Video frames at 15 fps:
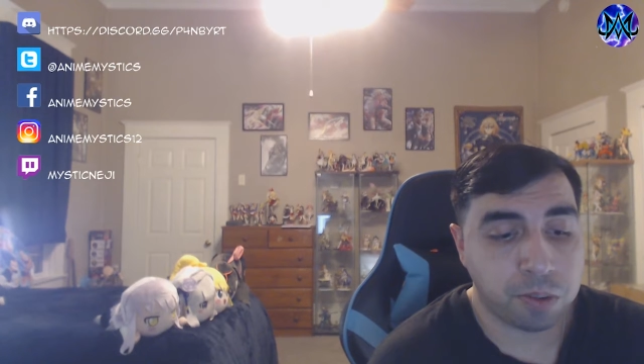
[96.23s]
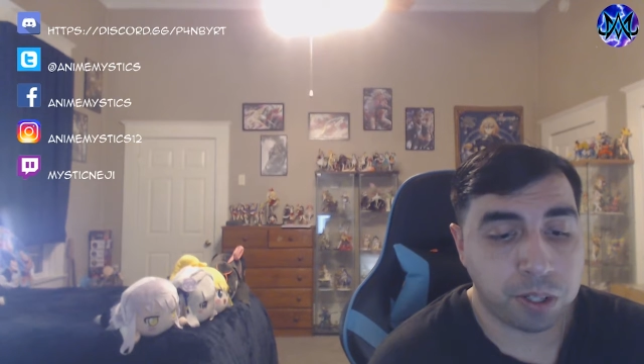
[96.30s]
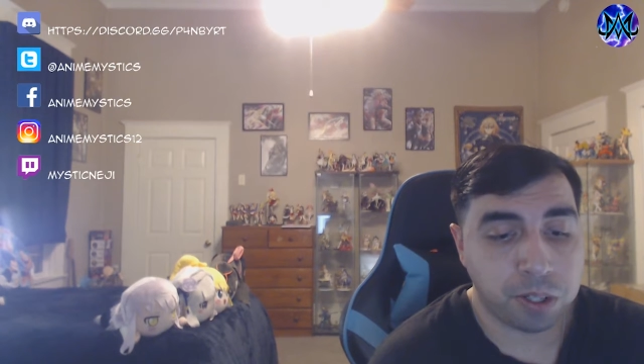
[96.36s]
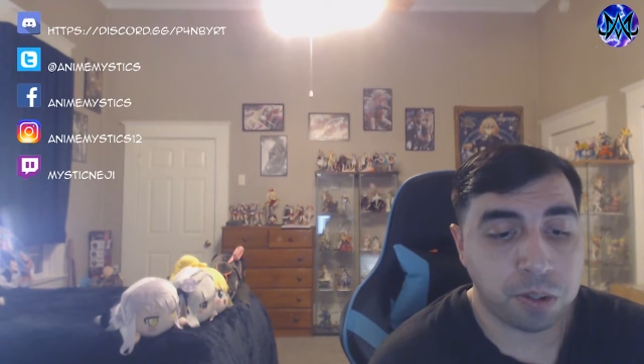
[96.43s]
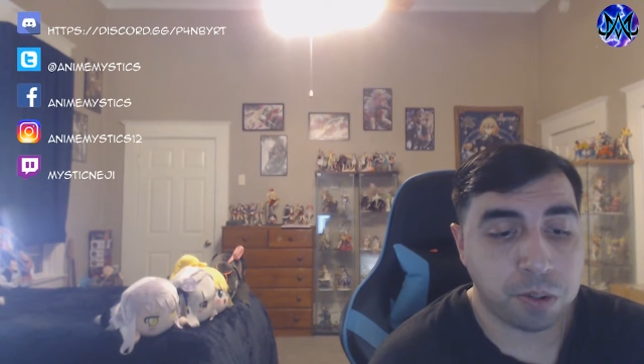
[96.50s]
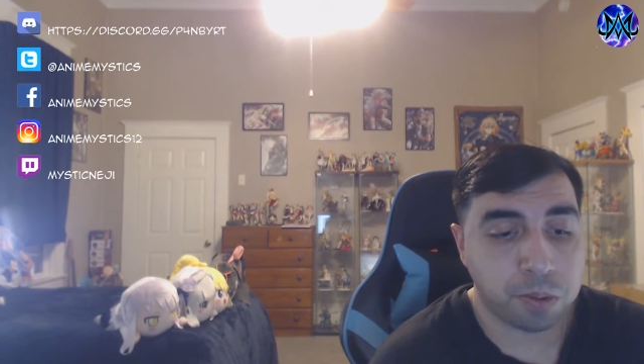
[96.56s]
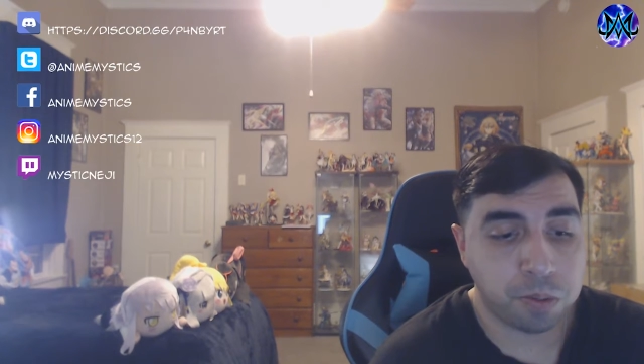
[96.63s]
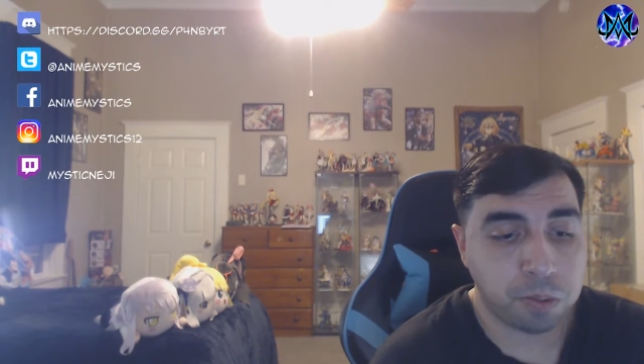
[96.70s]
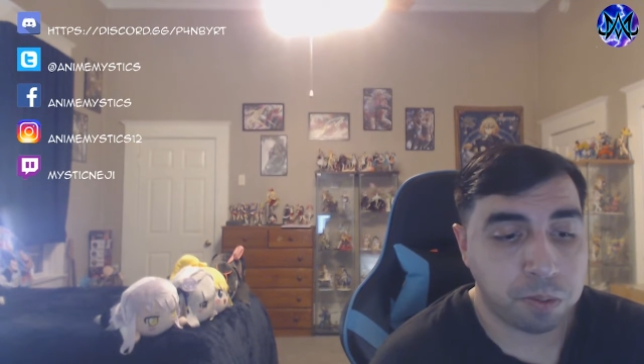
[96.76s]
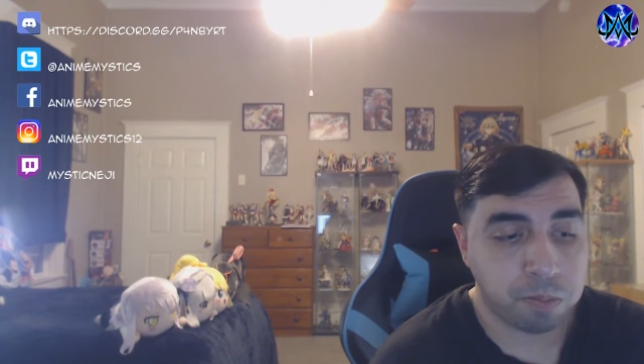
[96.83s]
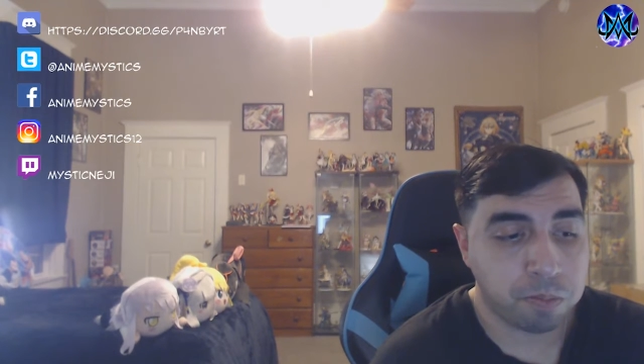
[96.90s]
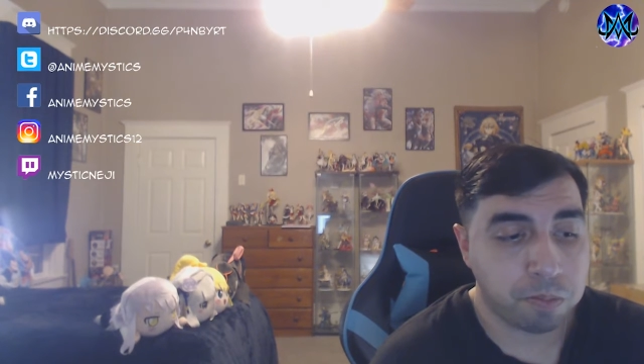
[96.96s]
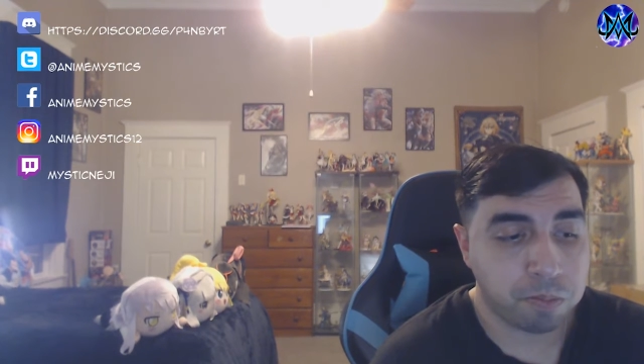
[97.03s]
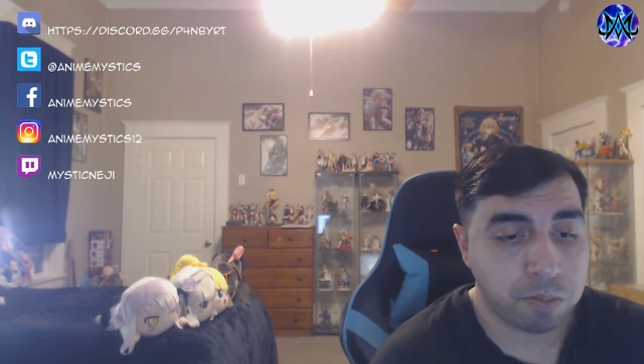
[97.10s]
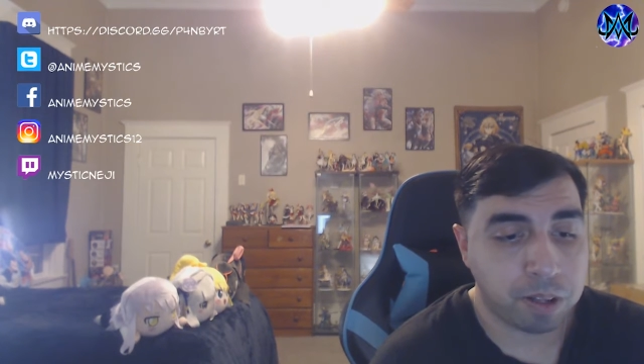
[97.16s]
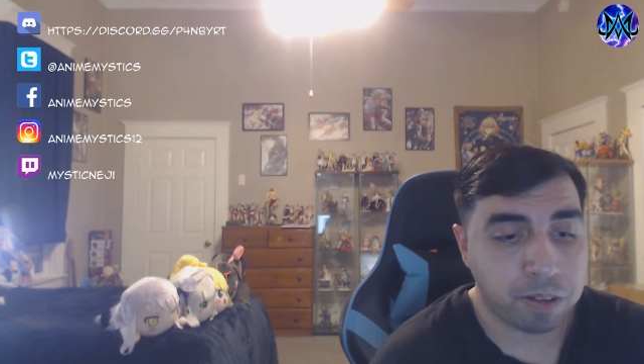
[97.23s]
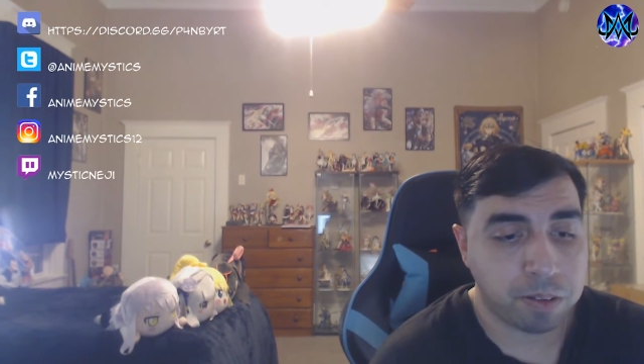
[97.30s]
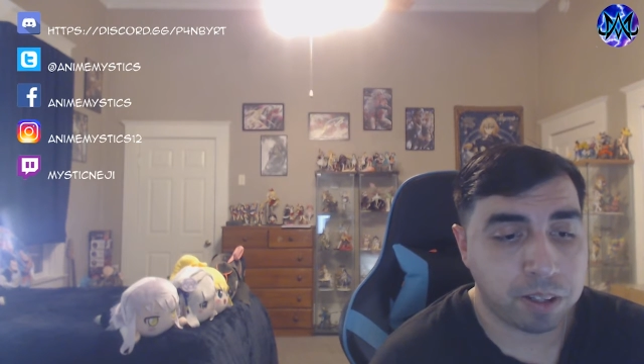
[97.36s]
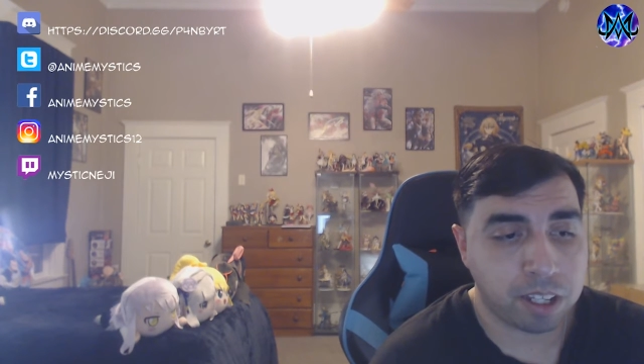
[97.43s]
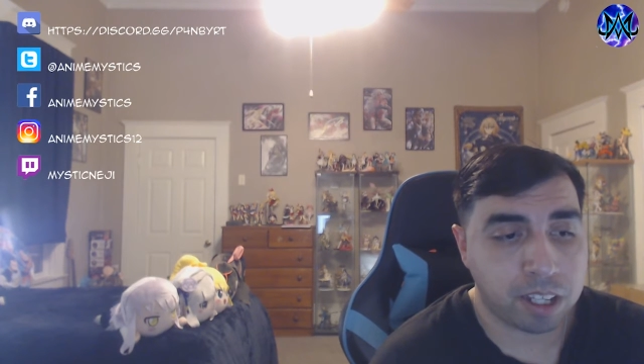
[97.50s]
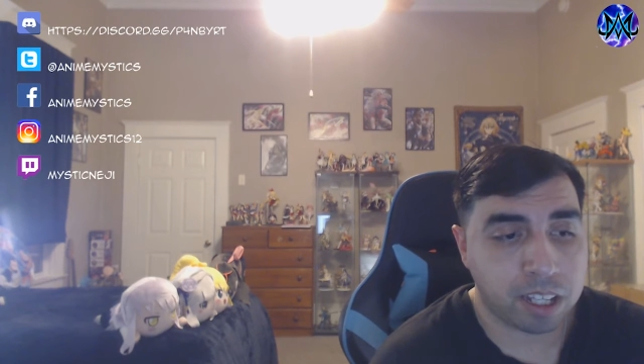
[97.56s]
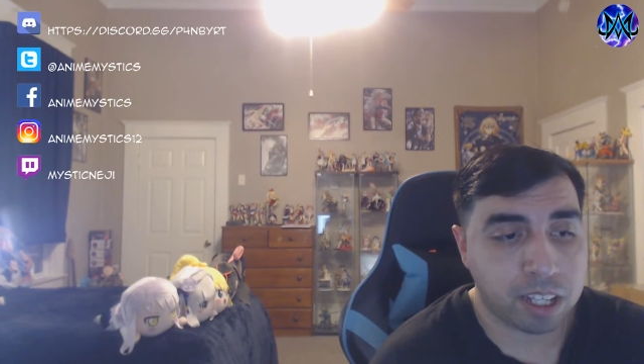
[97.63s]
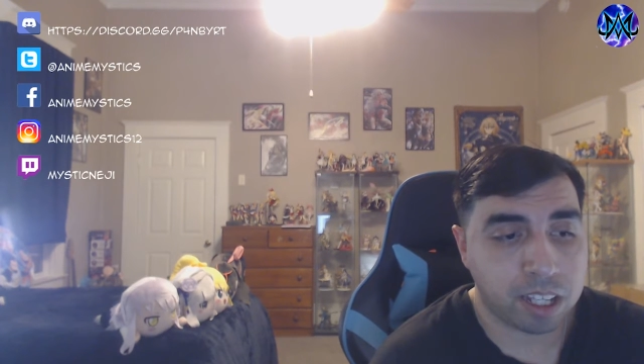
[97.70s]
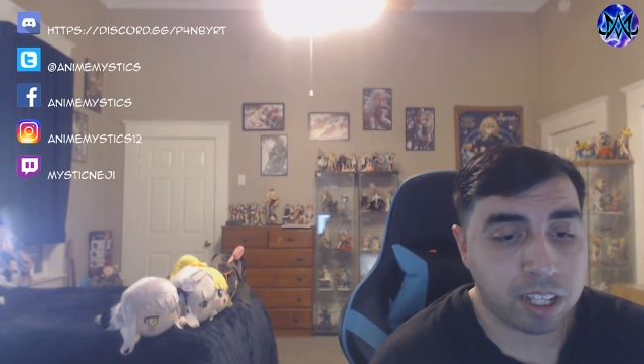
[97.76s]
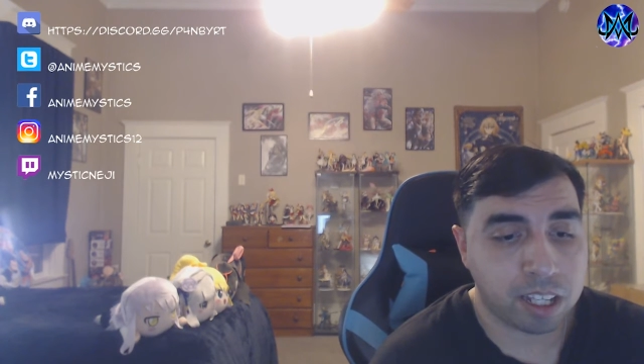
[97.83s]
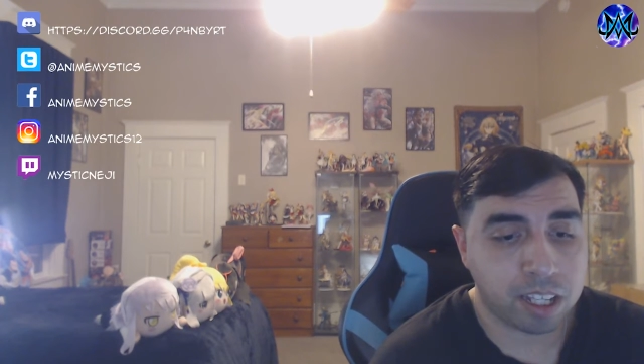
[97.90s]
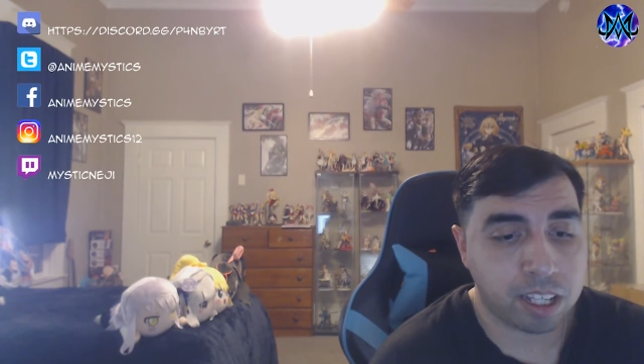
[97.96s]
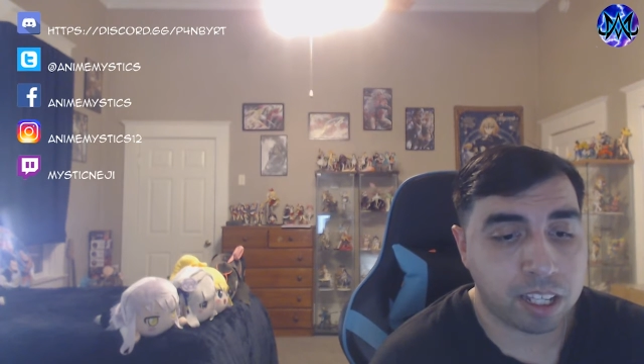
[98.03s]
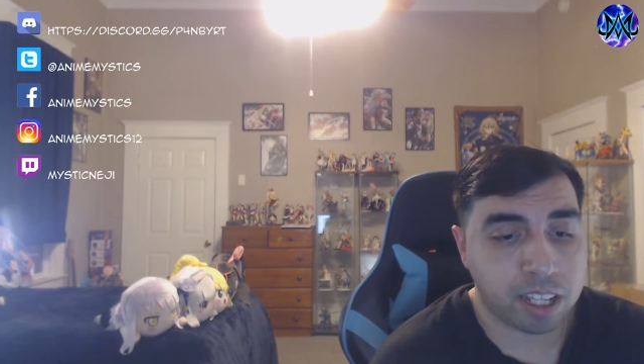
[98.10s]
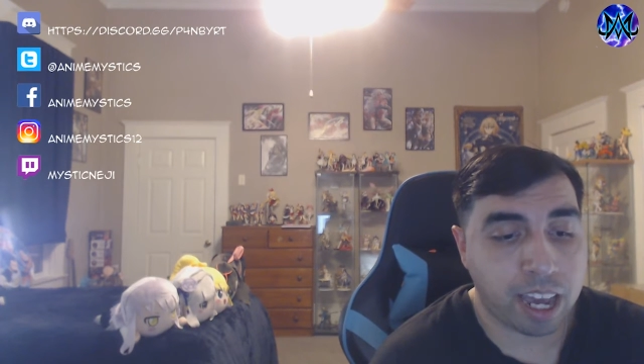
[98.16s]
new
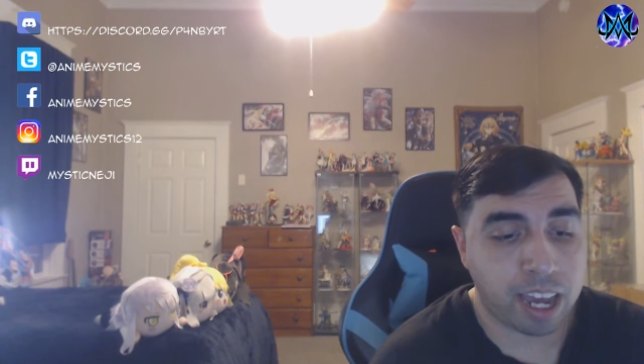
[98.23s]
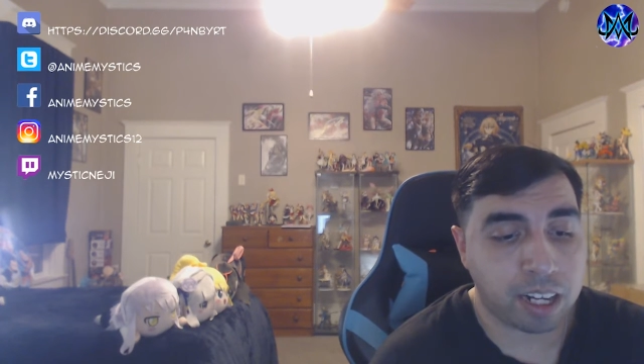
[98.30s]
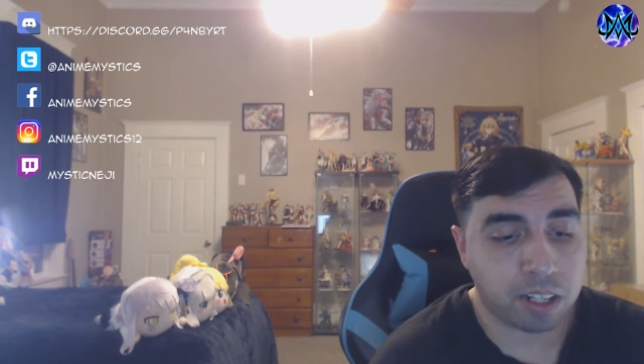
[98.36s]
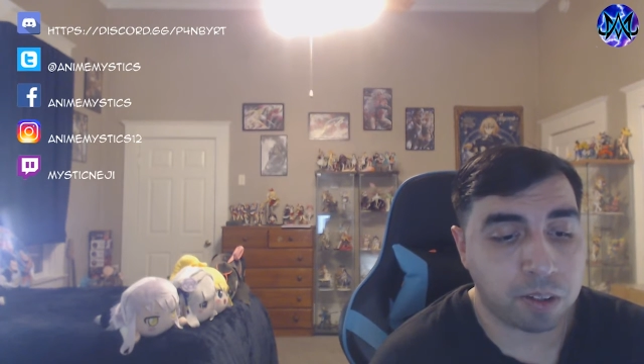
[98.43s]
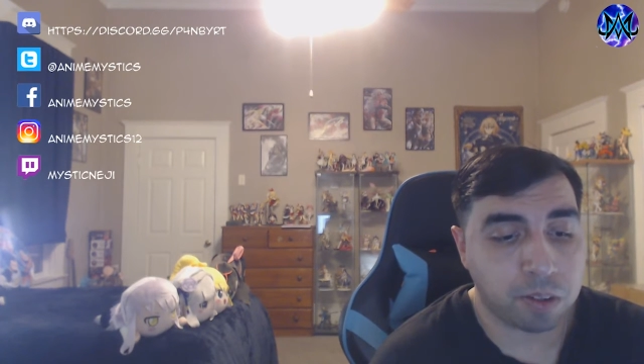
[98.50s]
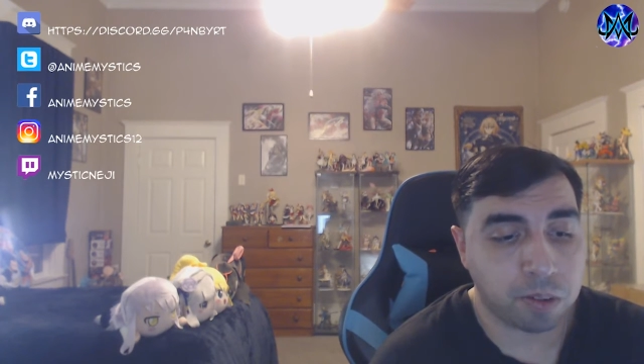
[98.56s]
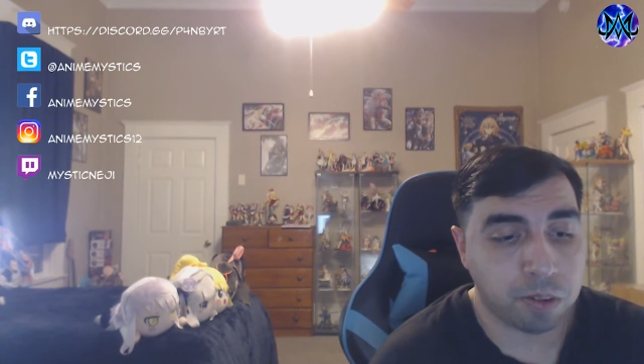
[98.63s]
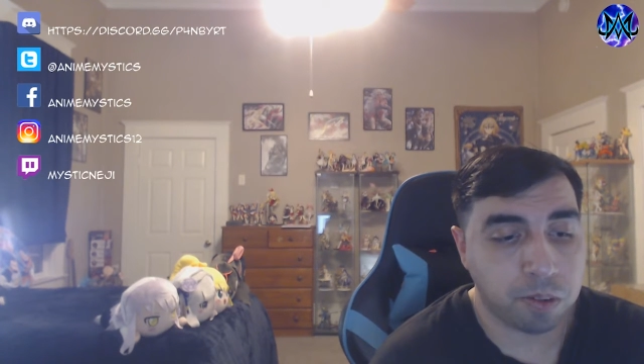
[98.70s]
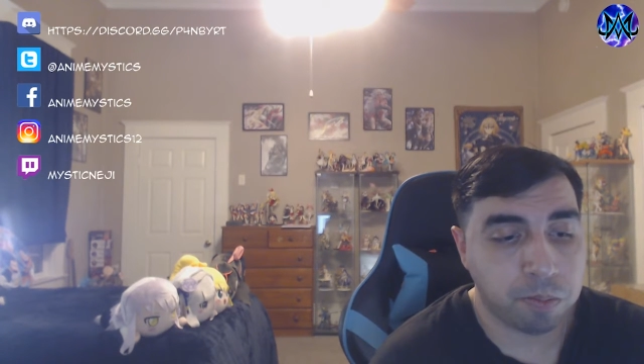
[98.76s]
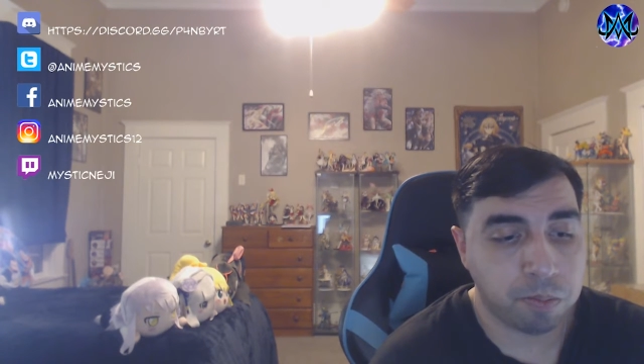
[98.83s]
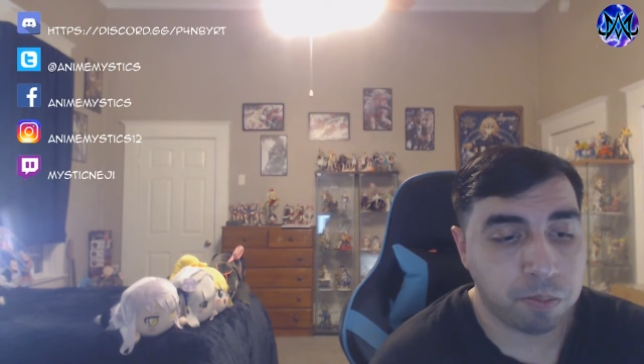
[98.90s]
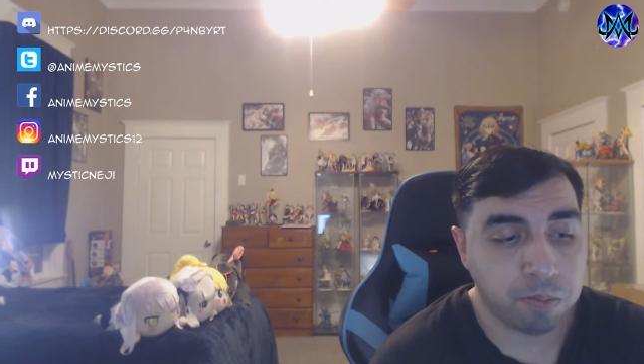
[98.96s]
cat girl.